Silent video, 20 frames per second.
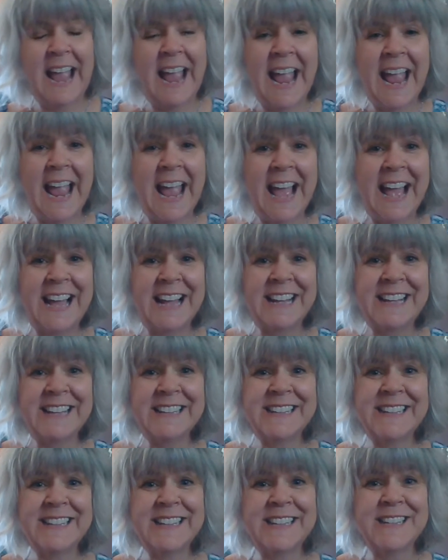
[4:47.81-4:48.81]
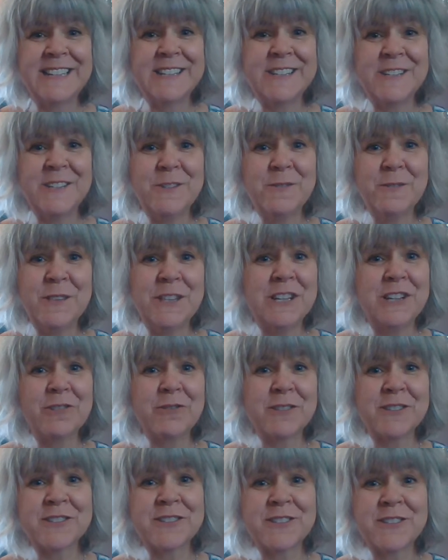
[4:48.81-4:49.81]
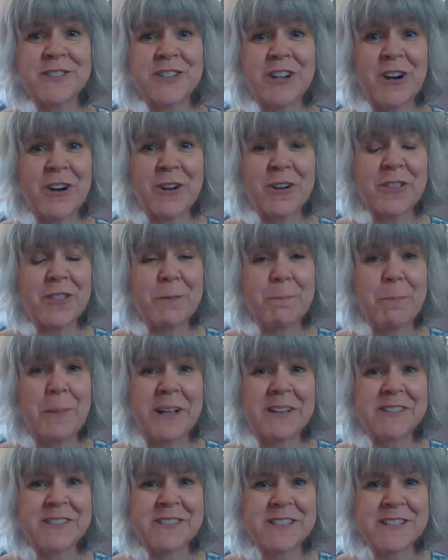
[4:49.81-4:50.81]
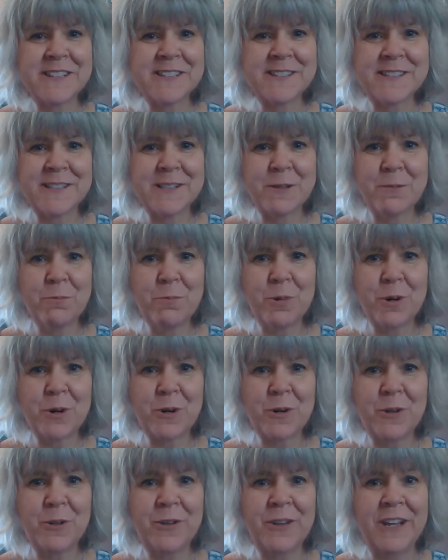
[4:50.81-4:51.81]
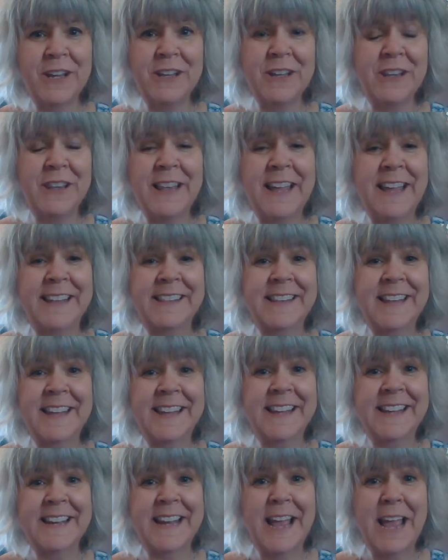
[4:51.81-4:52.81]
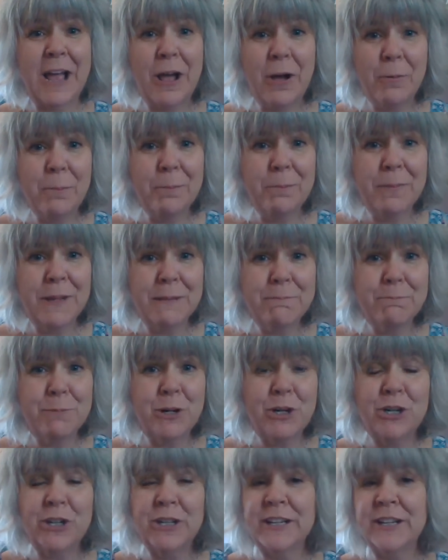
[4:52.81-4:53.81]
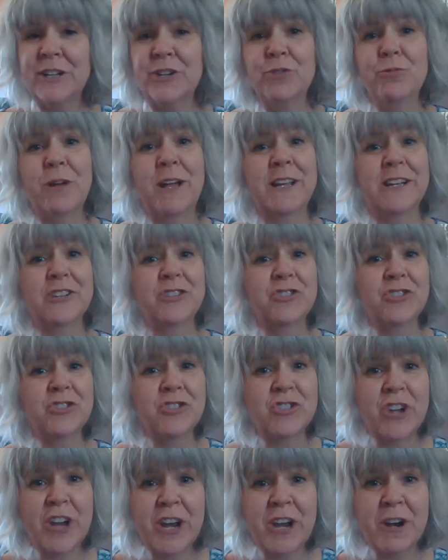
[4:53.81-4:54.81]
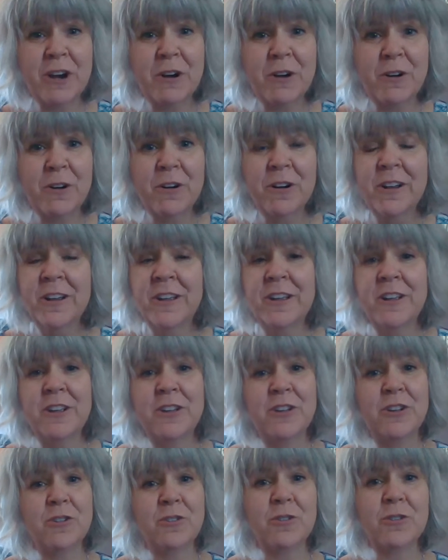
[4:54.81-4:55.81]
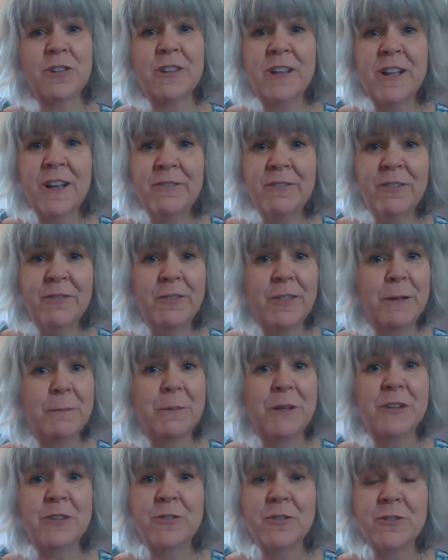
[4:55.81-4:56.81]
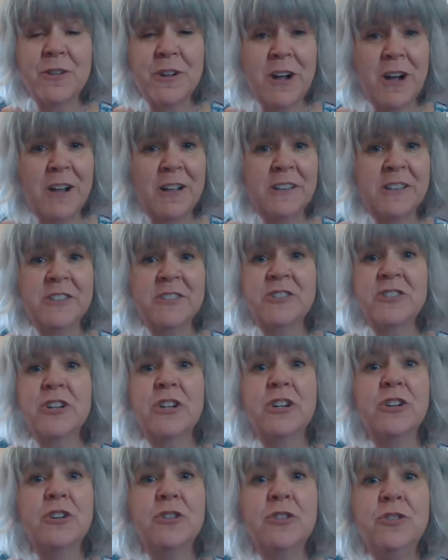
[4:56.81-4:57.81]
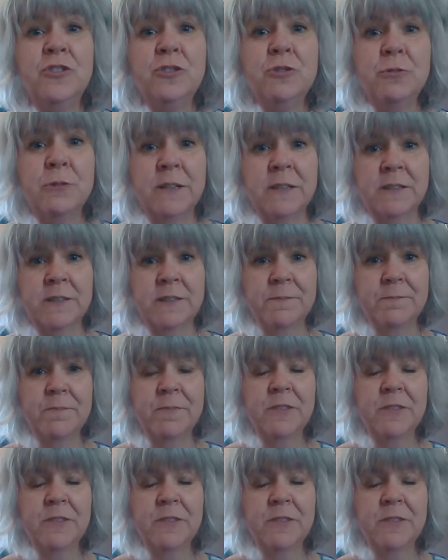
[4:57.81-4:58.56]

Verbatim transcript: and you think crystals are the best things in the world and that they can help people and you want to share your love of them and your knowledge, do it.